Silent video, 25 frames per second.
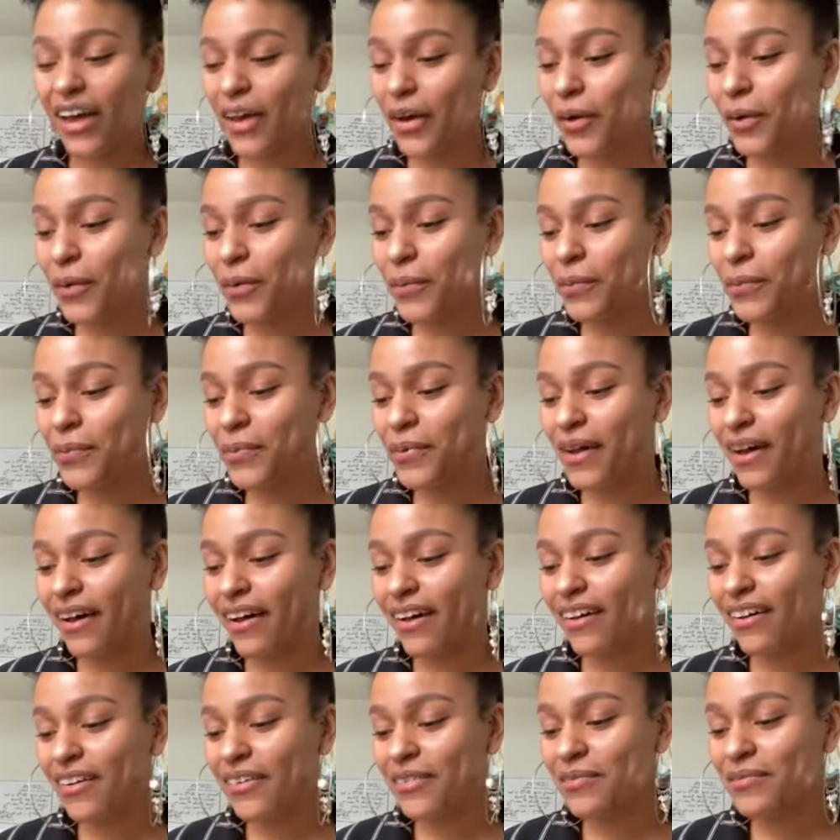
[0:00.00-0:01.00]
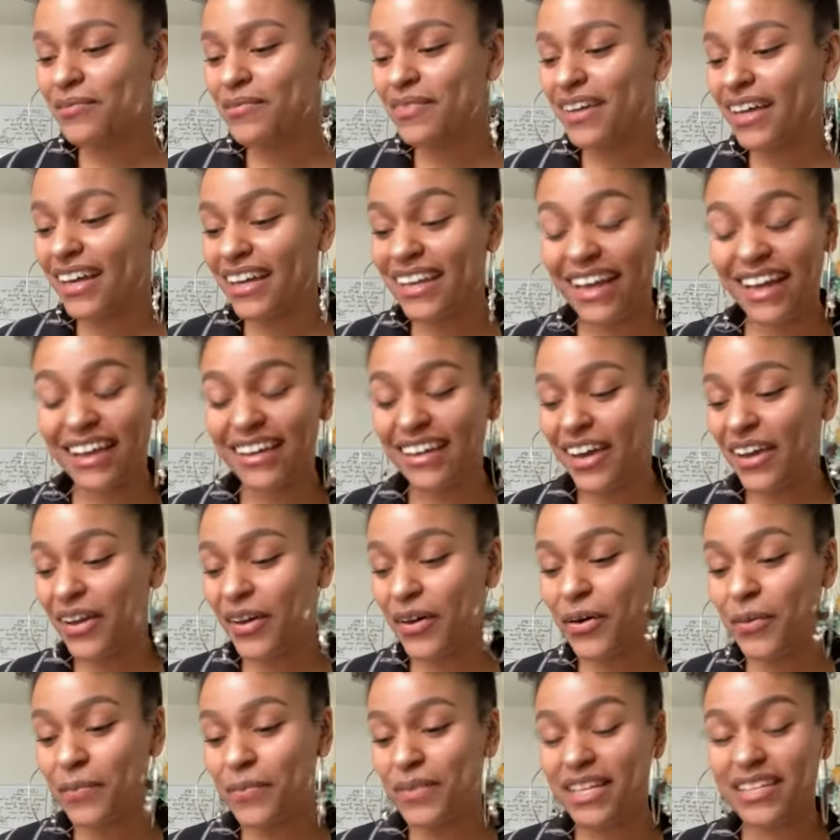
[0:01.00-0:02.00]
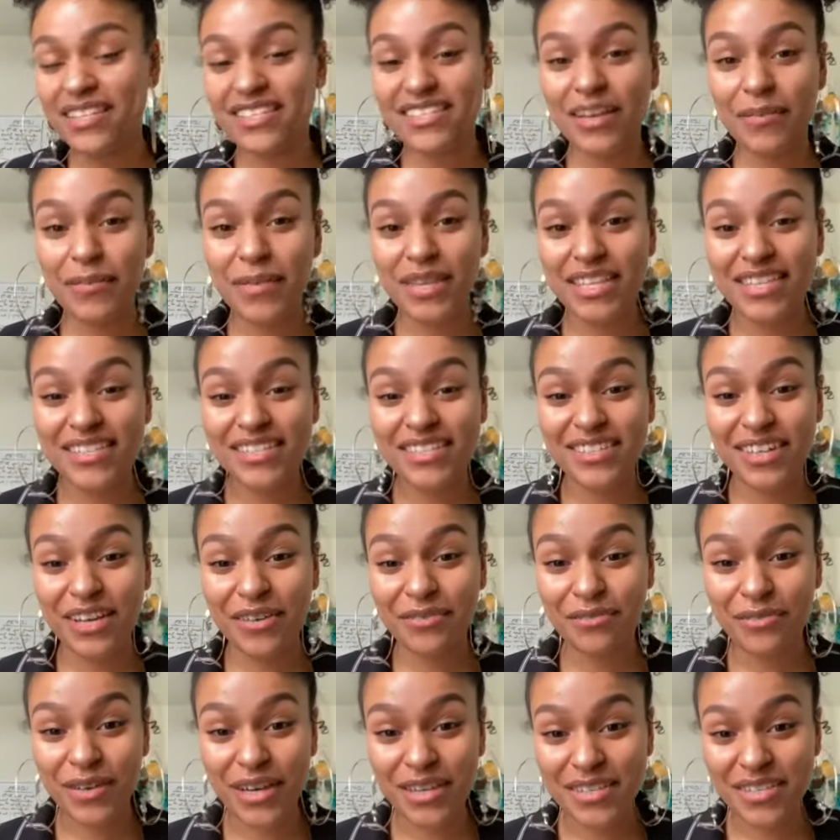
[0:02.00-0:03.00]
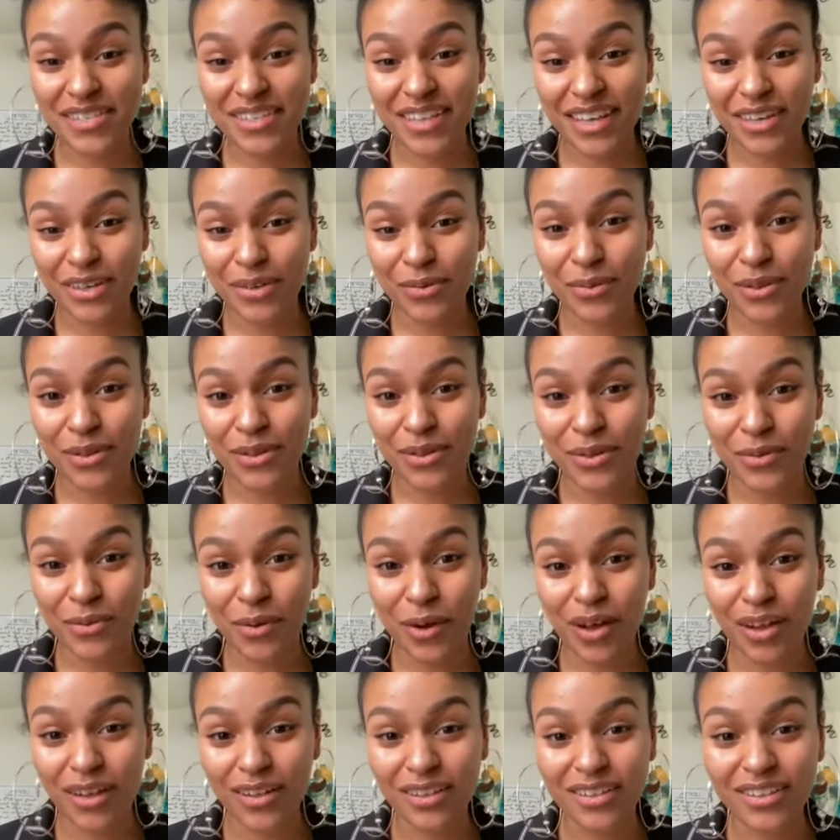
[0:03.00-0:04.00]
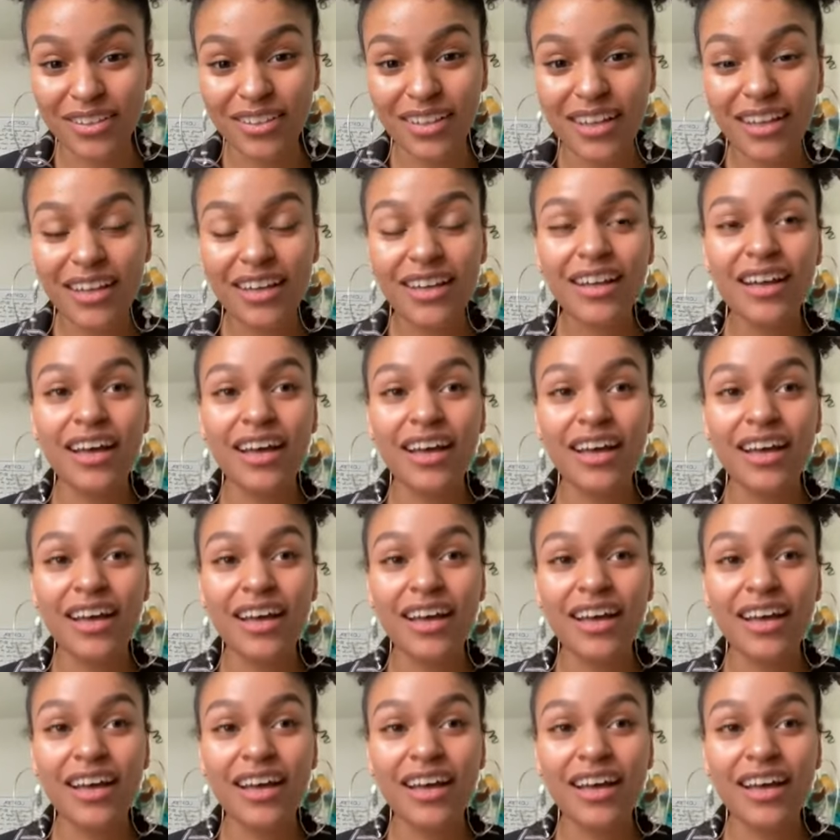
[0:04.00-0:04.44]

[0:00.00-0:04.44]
I hope that some of this stuff resonated with you all.